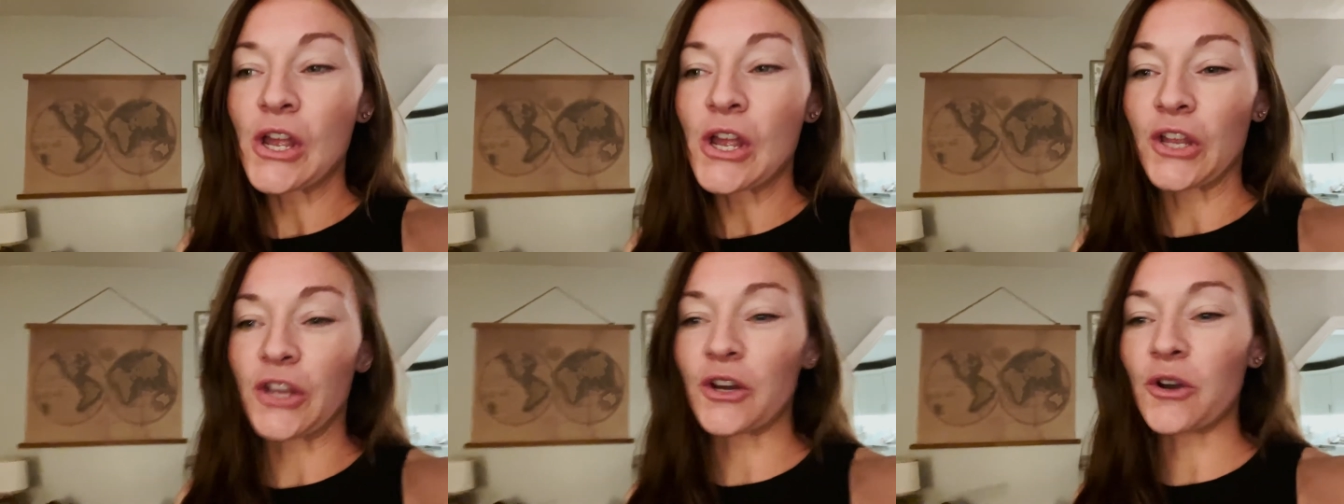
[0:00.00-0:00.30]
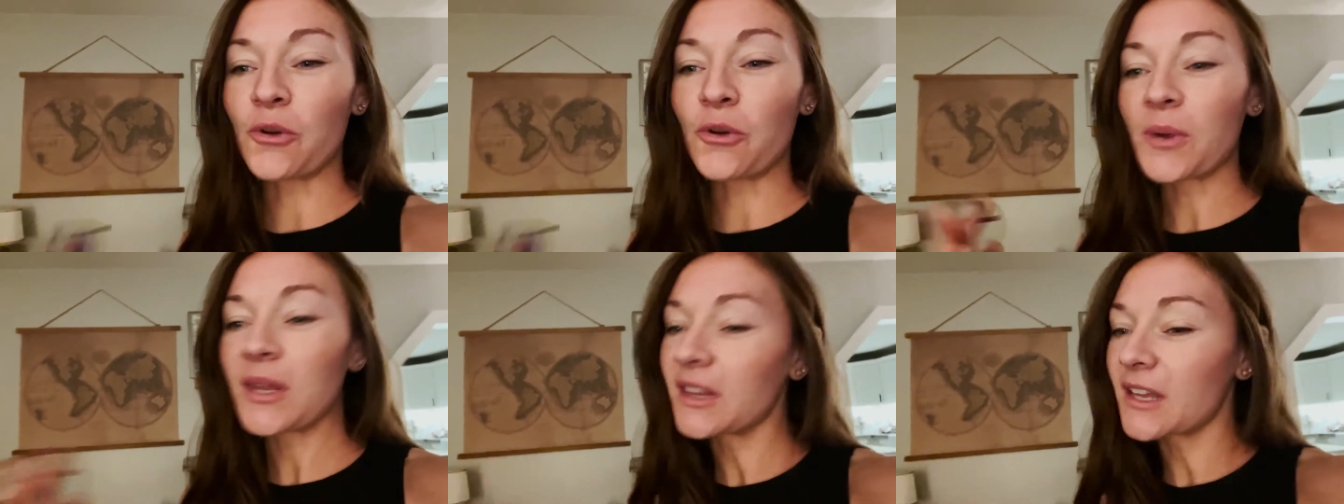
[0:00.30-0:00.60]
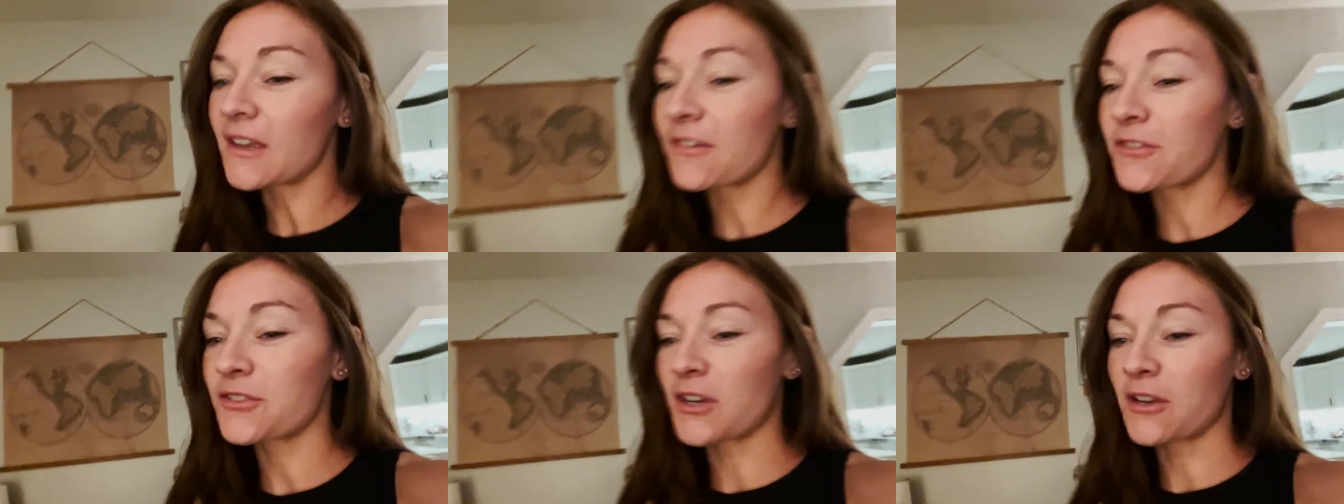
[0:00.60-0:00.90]
you know, we
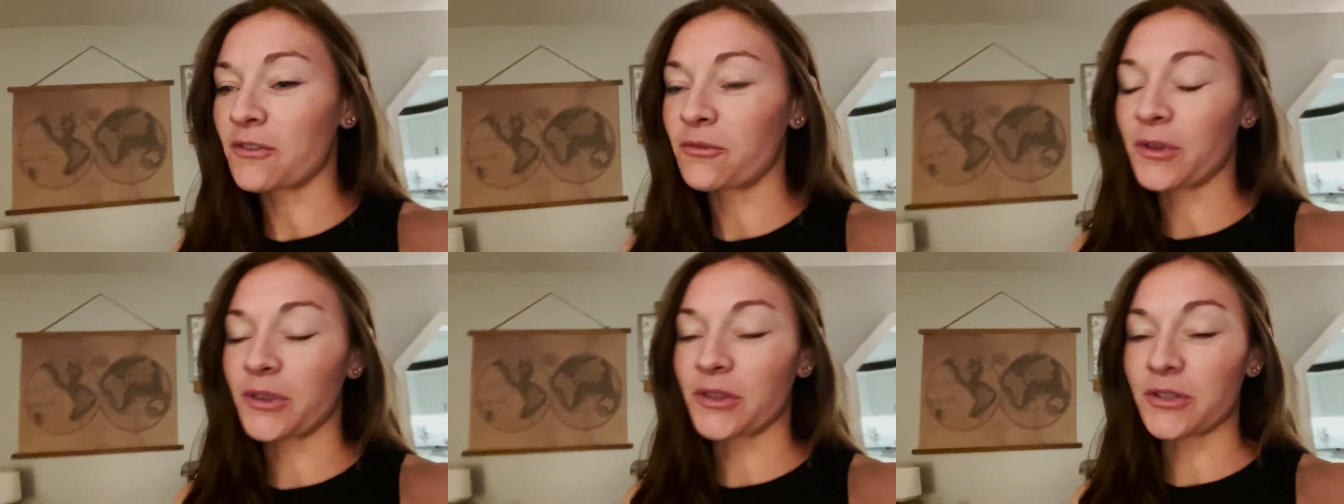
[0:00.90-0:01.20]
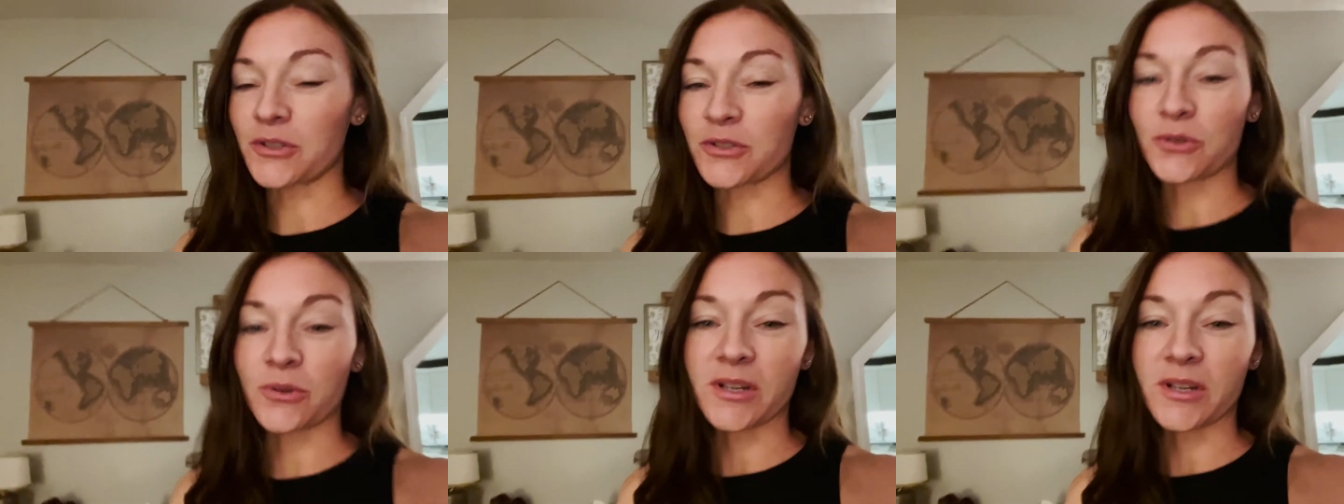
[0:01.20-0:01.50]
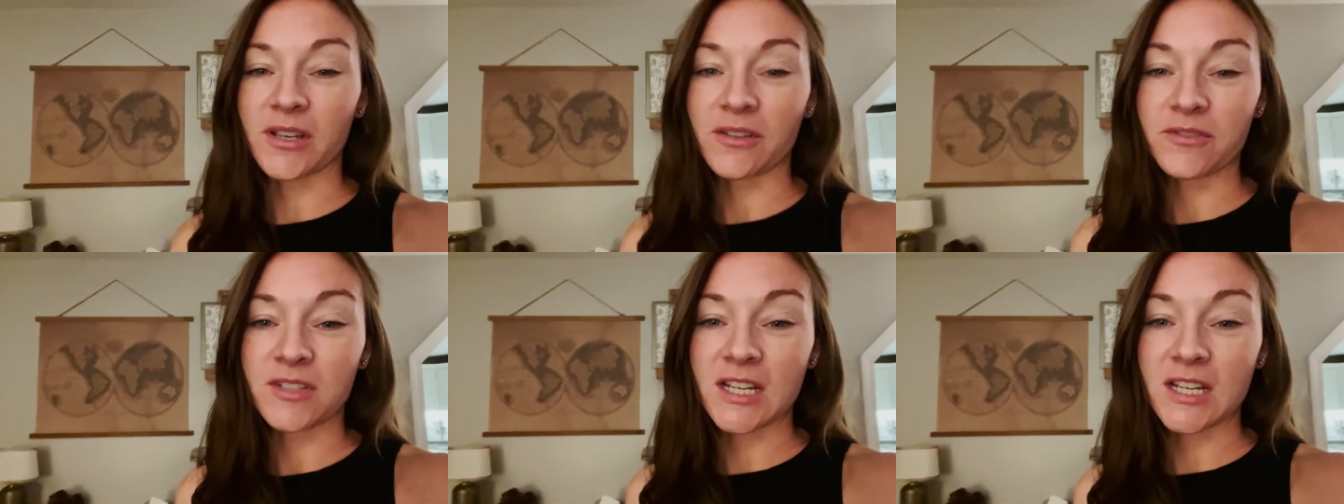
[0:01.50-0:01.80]
left off with the
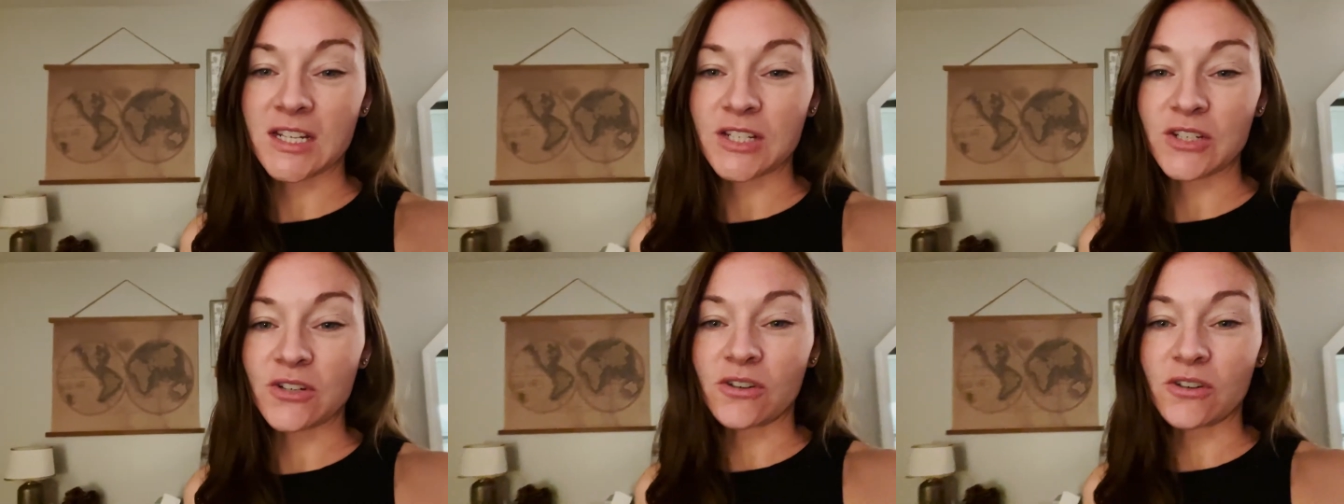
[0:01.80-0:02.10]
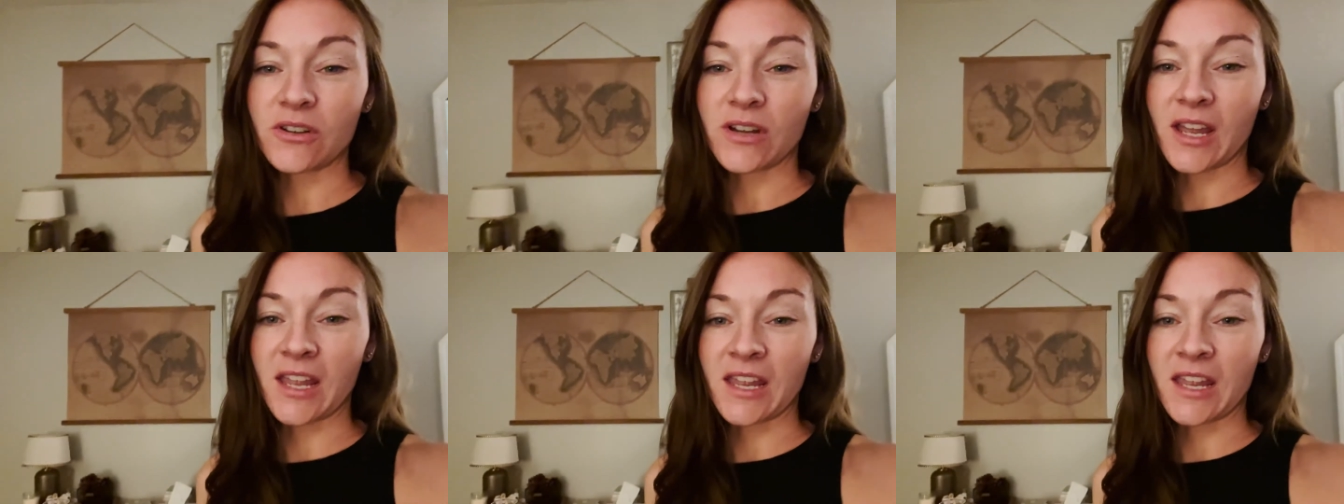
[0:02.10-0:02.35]
story of Daniel,